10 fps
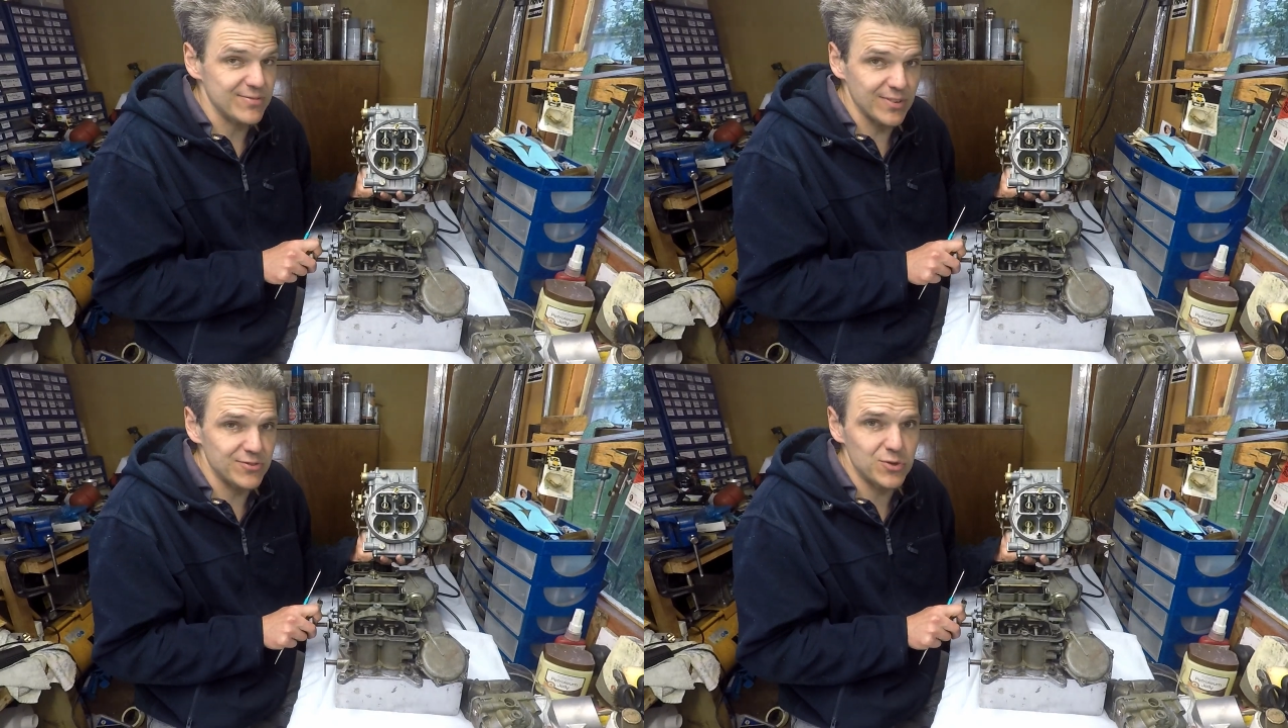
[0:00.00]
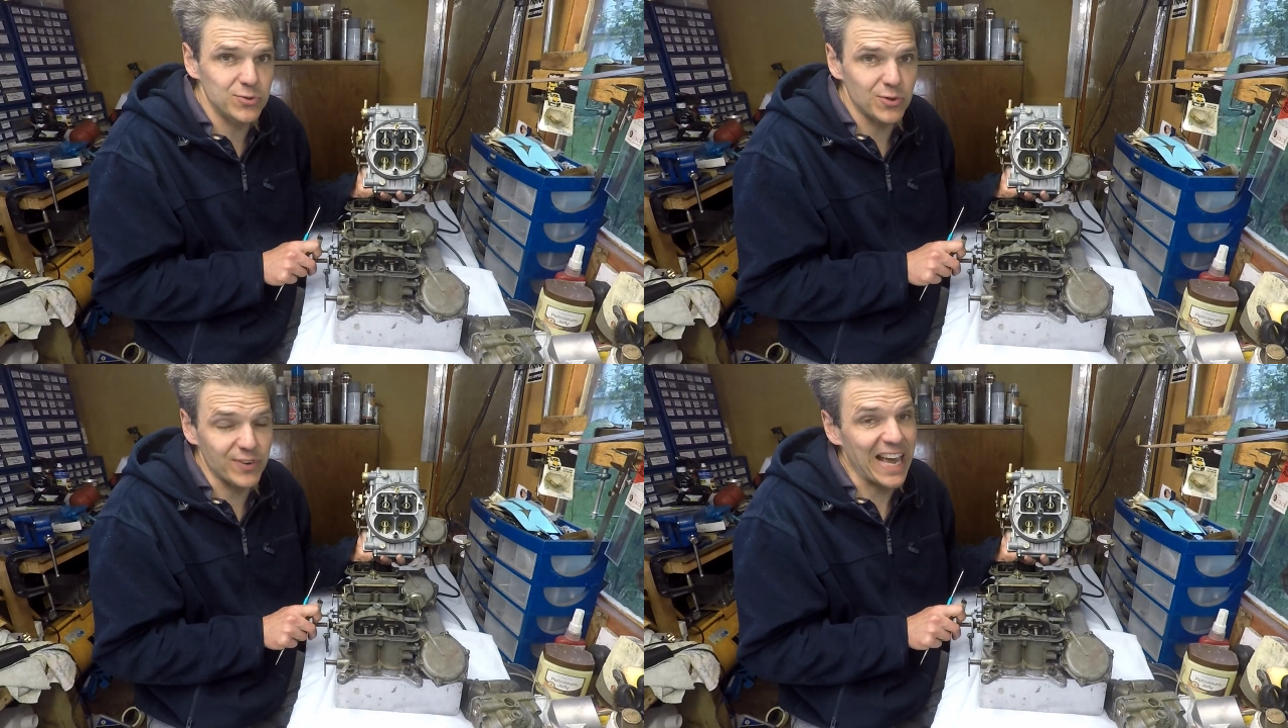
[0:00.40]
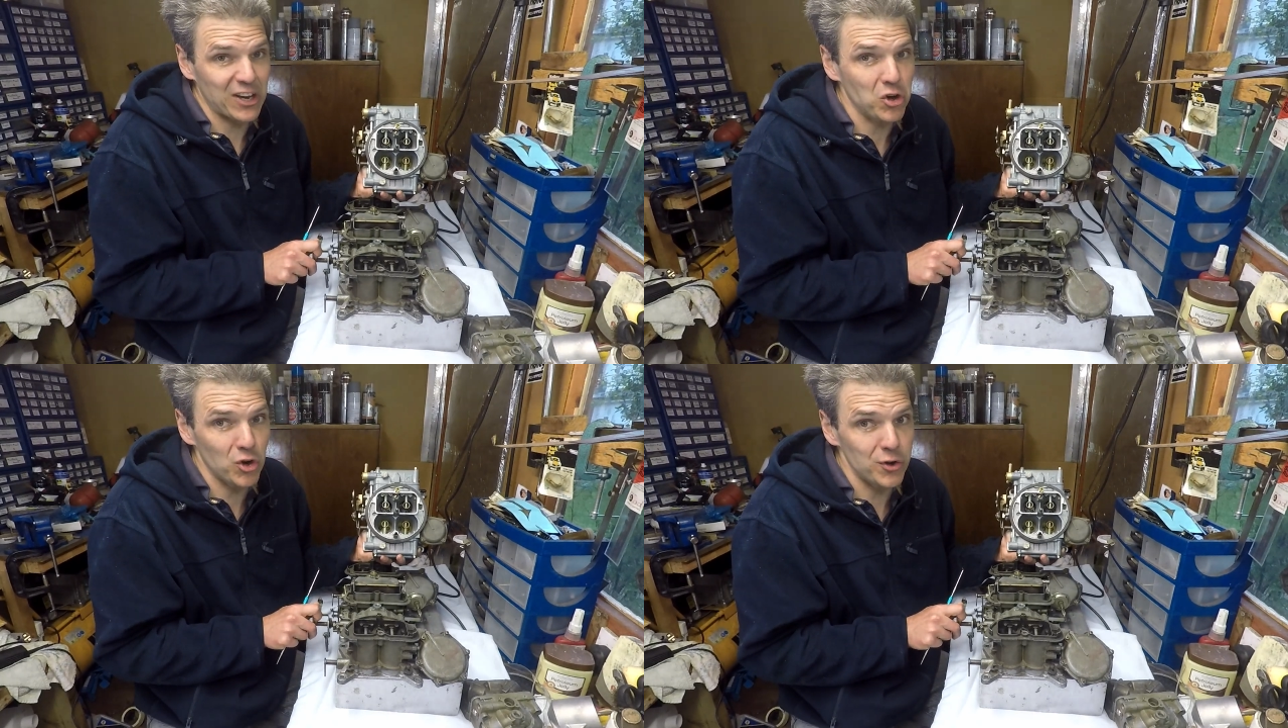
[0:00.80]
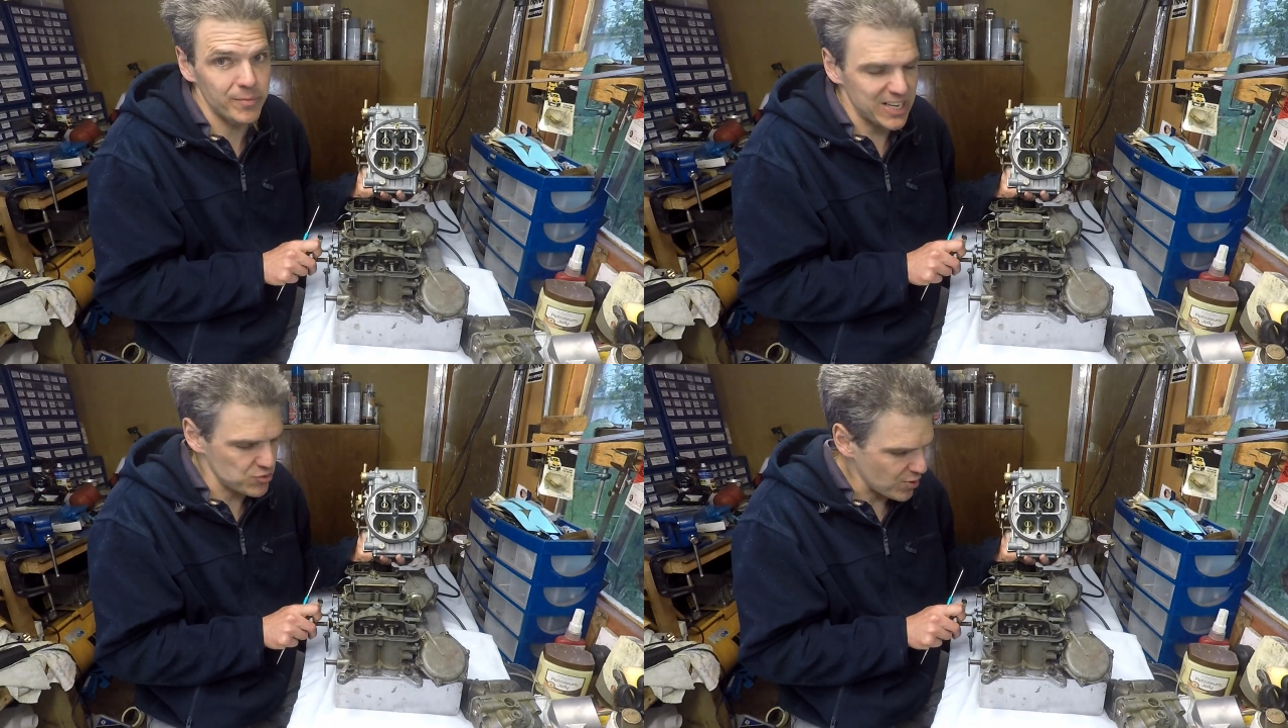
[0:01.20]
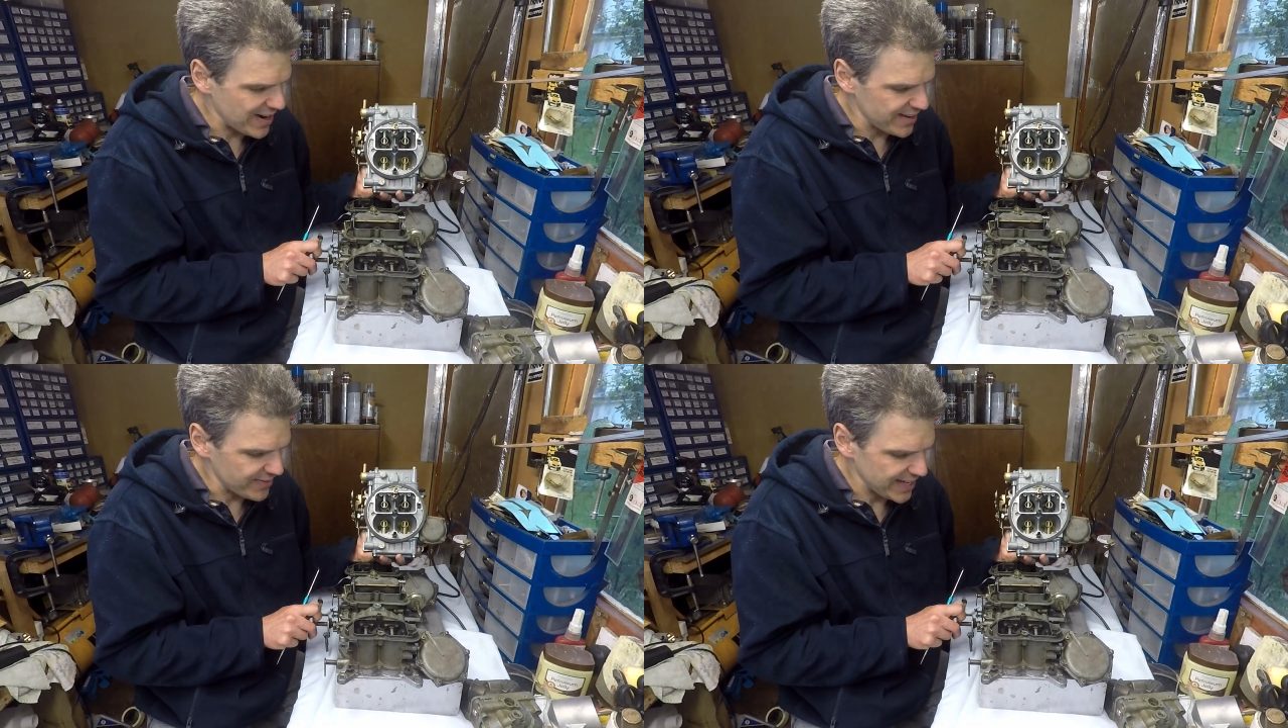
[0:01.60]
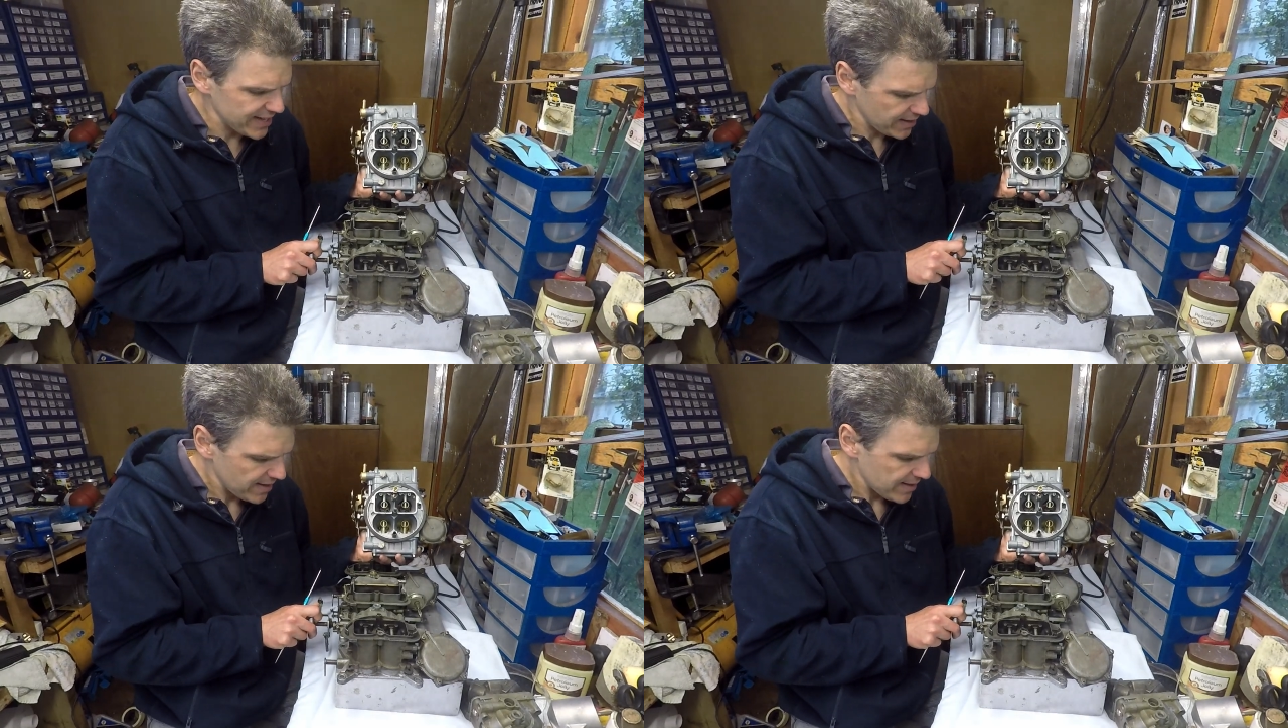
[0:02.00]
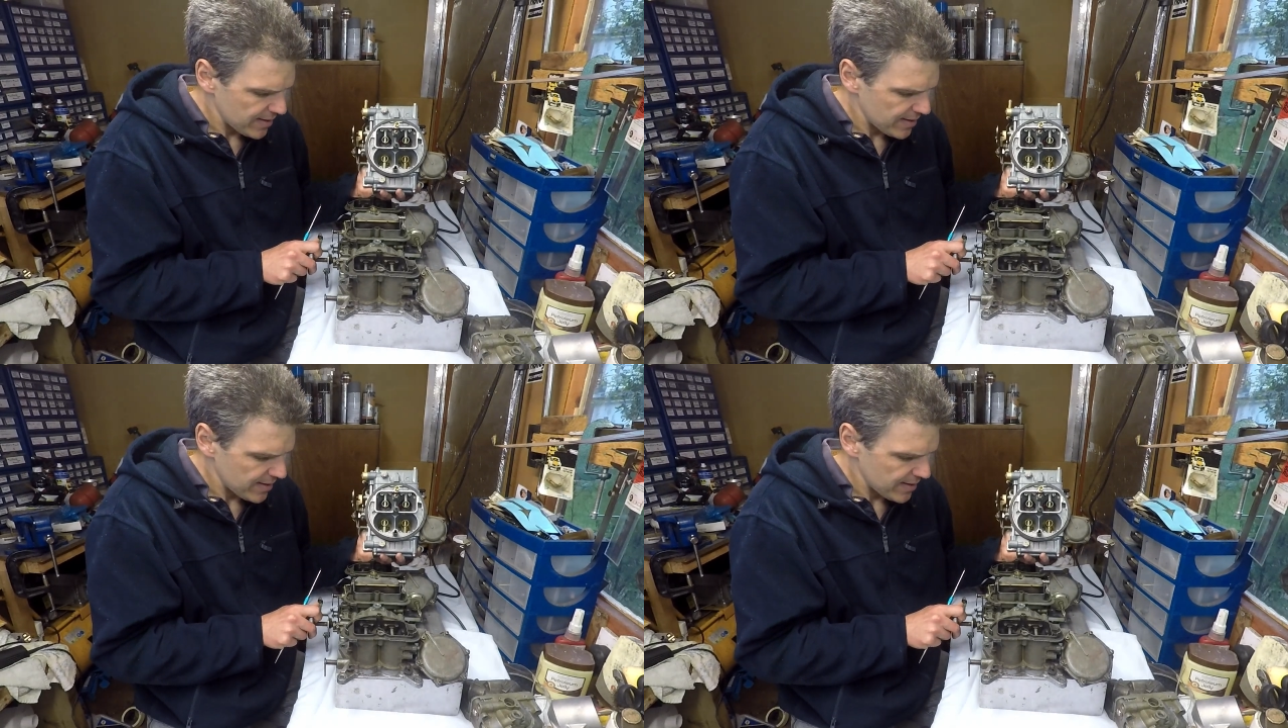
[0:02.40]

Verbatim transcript: sort of economy driving.